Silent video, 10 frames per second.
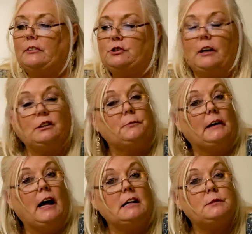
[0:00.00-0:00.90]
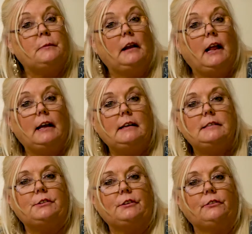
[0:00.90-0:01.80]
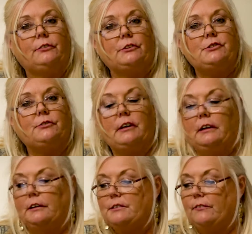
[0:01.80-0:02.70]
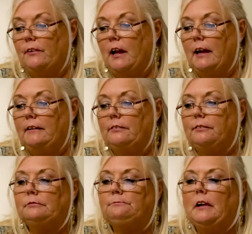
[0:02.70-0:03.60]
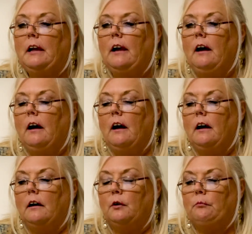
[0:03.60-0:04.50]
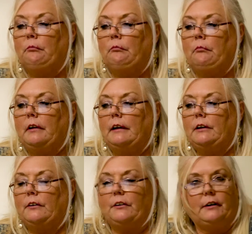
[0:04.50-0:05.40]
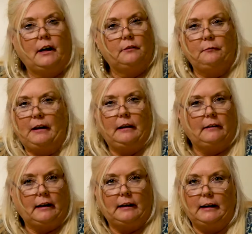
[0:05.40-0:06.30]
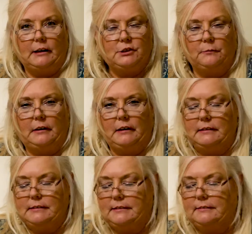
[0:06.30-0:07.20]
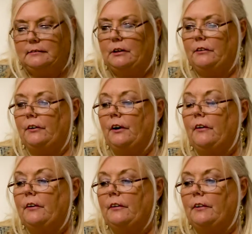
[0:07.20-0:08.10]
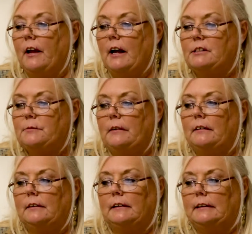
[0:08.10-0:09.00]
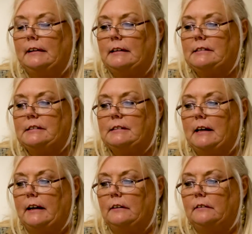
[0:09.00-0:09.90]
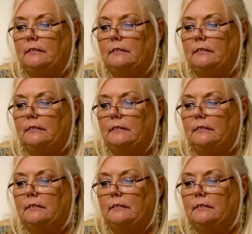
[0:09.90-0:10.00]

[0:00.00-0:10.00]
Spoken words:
a child's been hospitalized during the first 3 years of life, and they're not making that connection because, they're in the hospital and that's just not